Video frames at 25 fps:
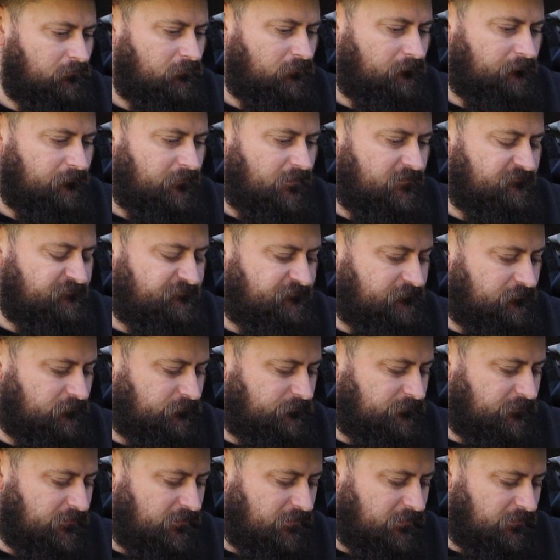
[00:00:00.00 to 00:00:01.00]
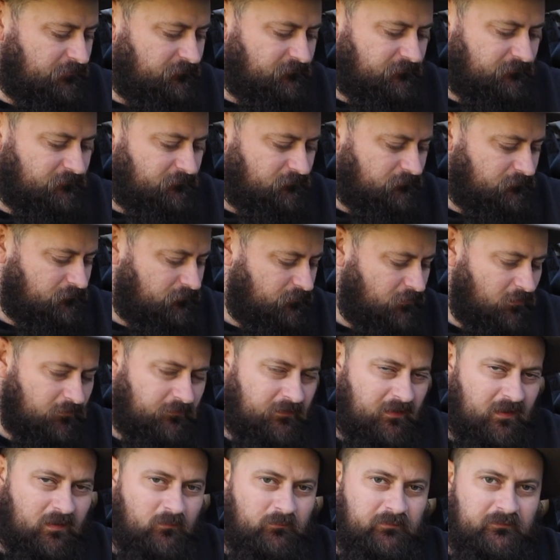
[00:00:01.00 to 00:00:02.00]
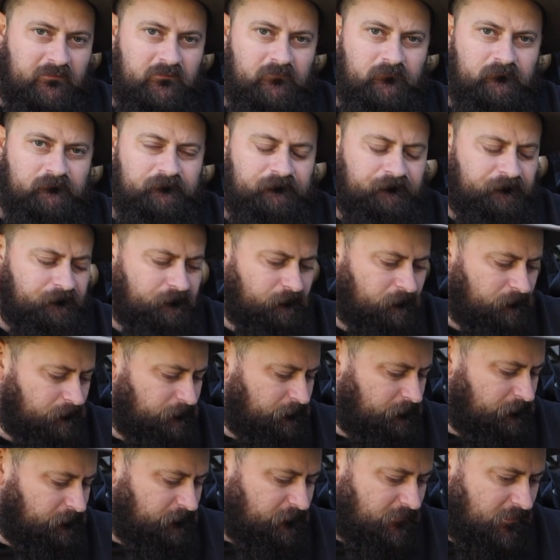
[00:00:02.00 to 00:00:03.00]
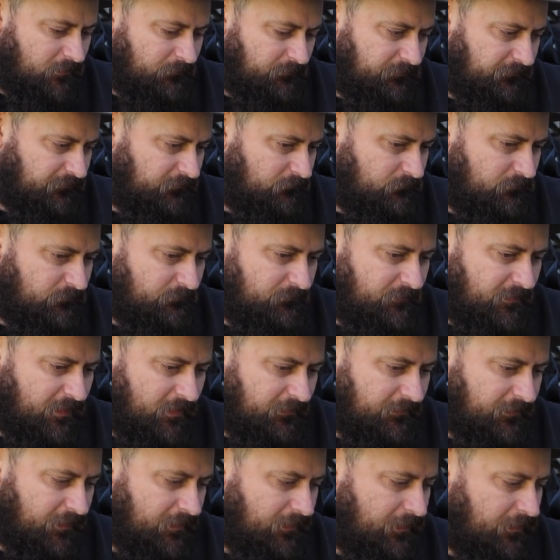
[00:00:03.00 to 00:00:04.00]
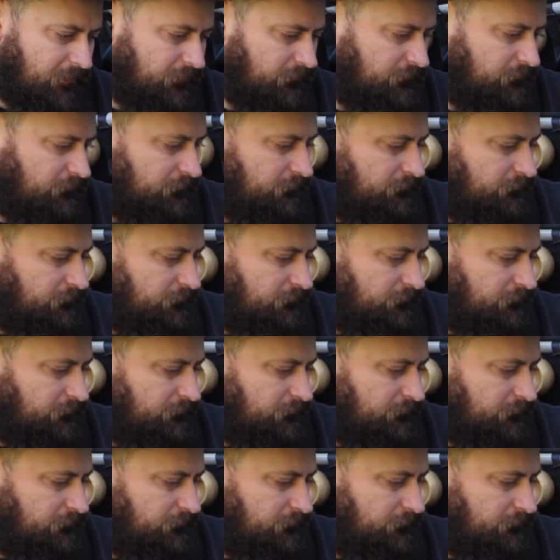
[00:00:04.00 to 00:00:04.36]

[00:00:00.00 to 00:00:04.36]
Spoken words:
Got that from Go Camping up in Balcatta.